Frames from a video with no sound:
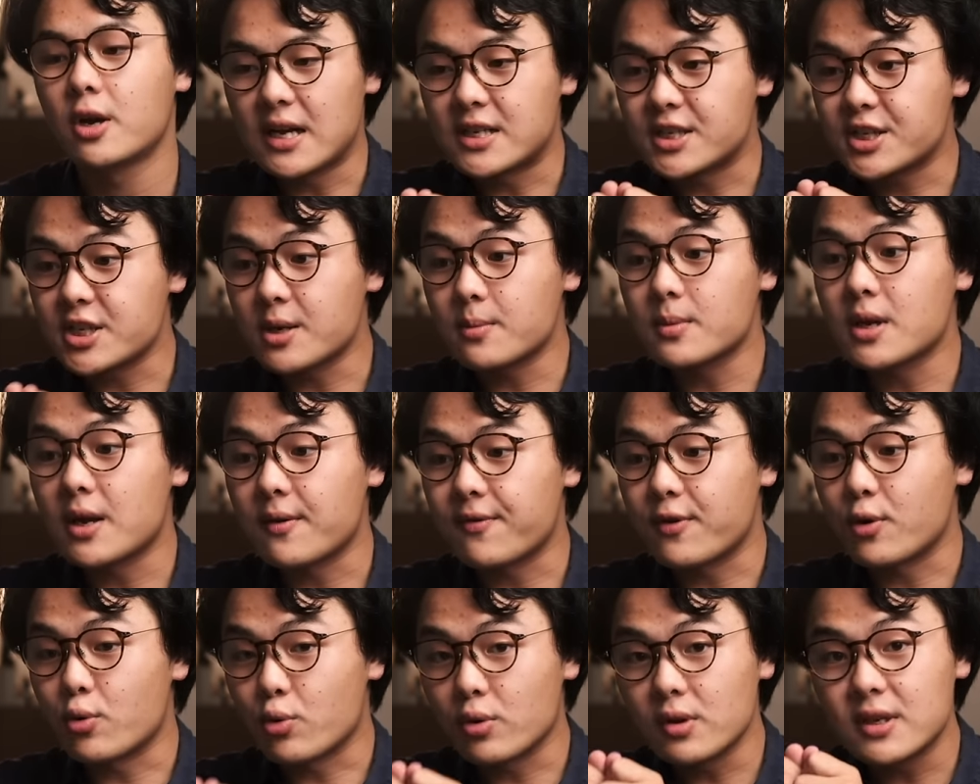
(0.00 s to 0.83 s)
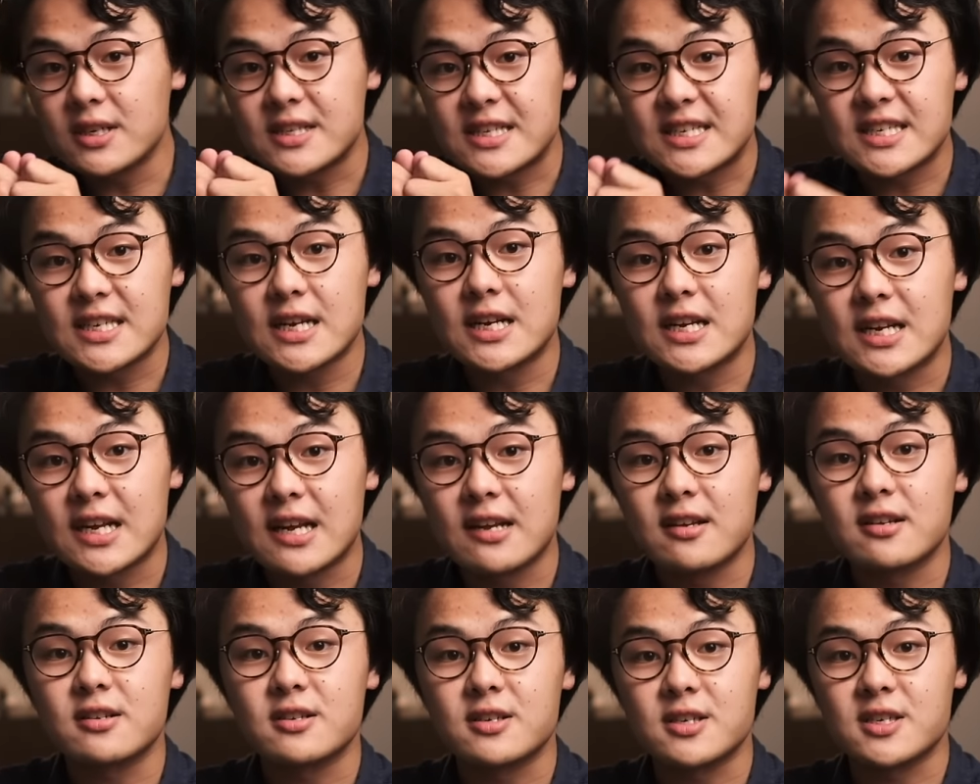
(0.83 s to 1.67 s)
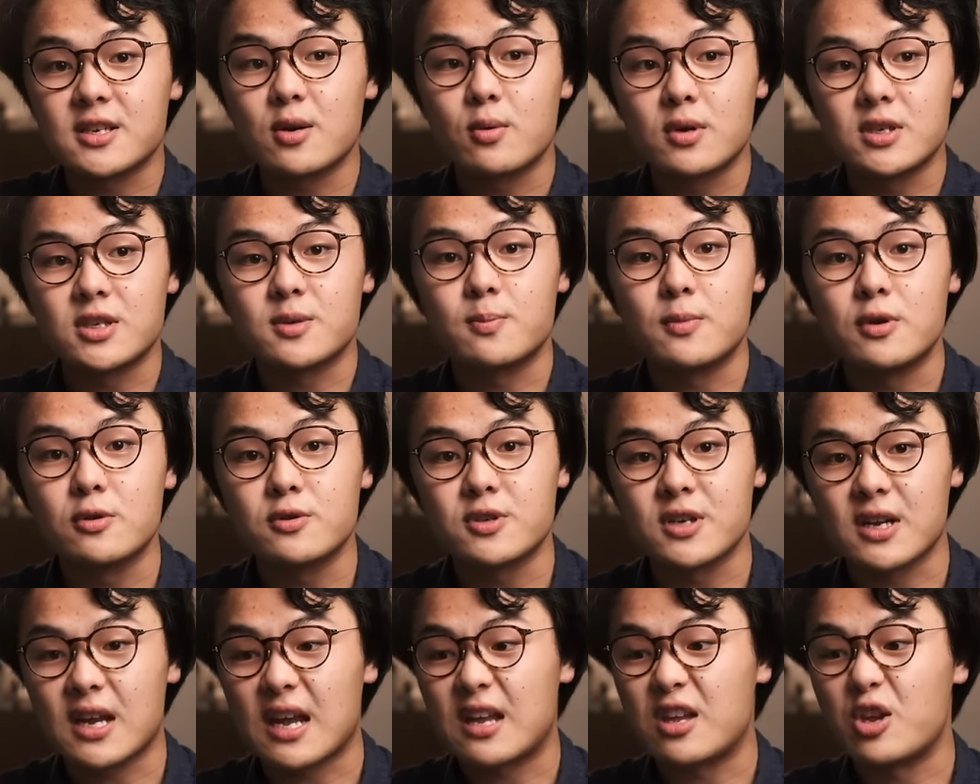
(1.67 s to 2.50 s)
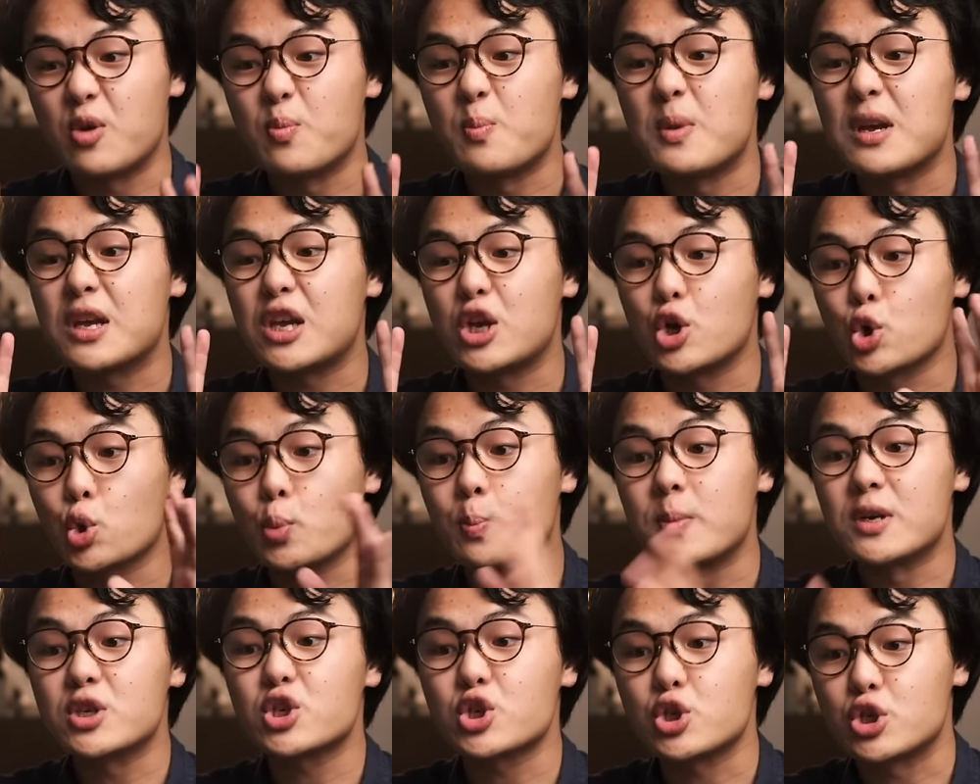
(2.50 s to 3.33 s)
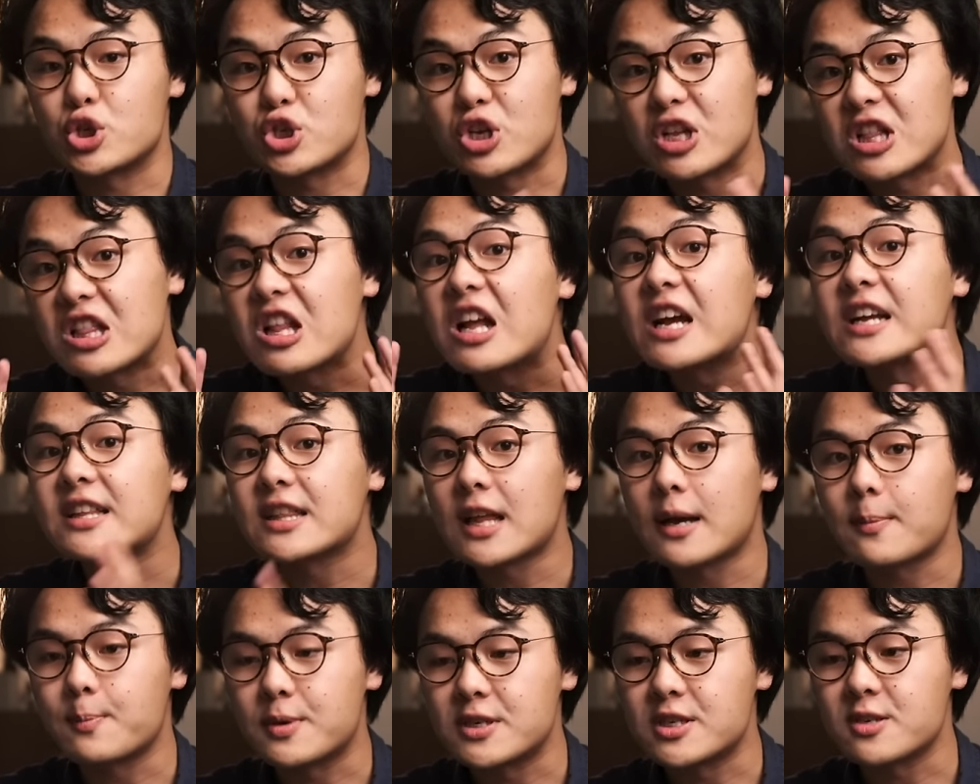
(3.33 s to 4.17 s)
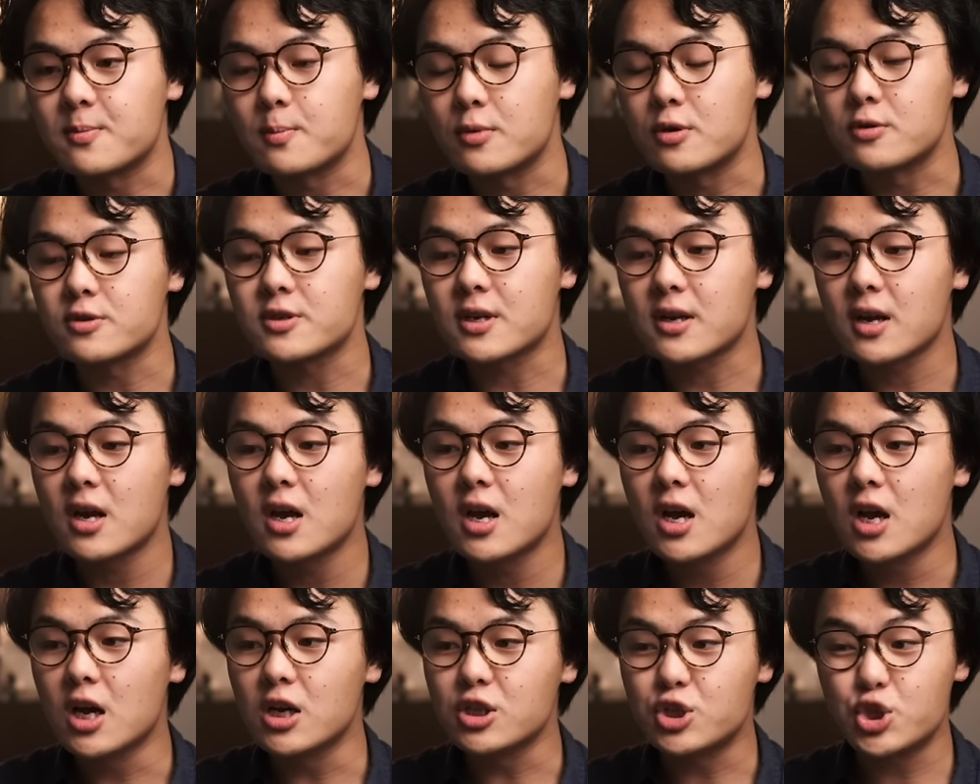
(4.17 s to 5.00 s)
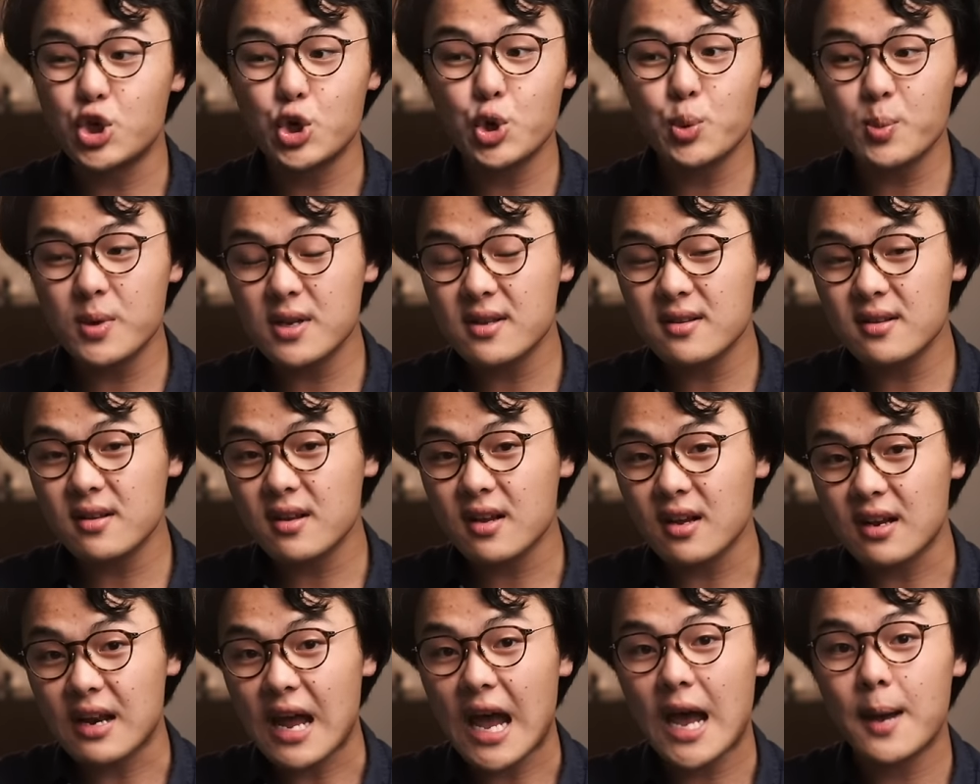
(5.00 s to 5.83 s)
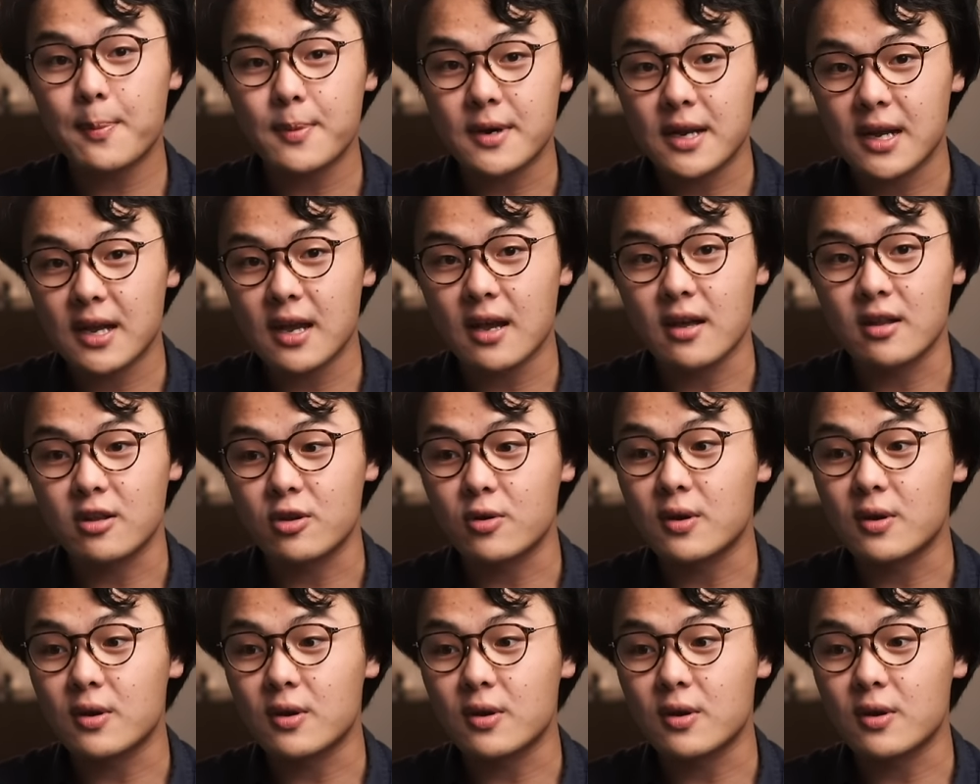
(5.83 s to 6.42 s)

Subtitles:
and someday if you really decide to get into someone's music and you make your mission to like that piece of music, attunement can happen again.